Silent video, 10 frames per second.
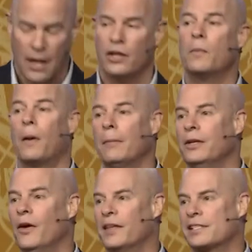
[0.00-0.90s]
You probably
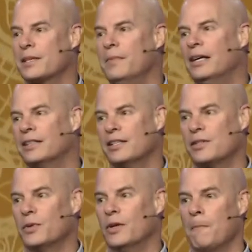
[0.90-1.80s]
know that Samaritans
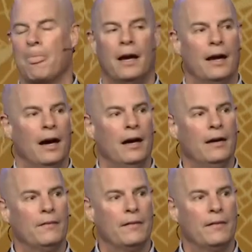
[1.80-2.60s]
were, uh,